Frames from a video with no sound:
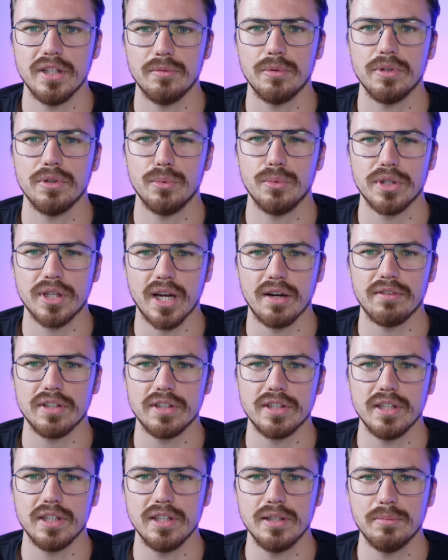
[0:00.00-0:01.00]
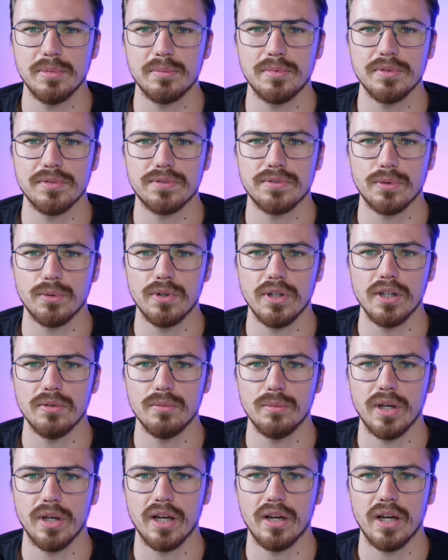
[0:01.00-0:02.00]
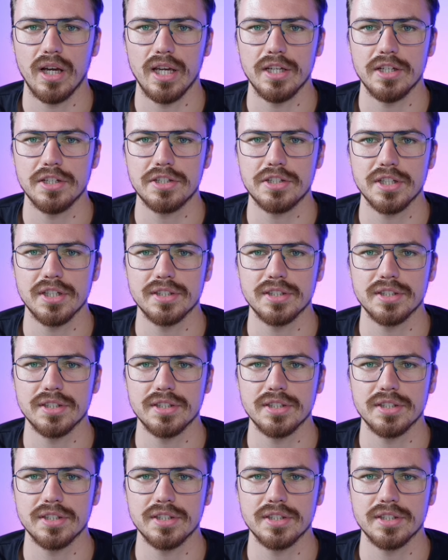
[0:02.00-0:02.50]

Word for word: We, we covered it a little bit before, where energy